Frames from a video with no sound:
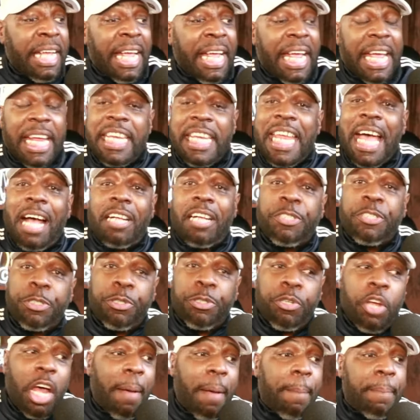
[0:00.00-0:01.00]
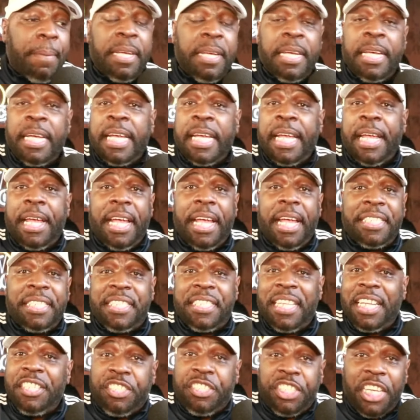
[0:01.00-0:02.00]
And now Trump it's
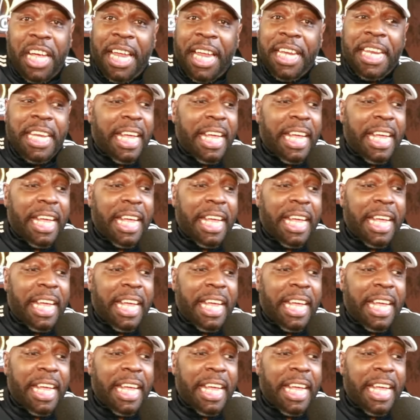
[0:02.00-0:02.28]
the genie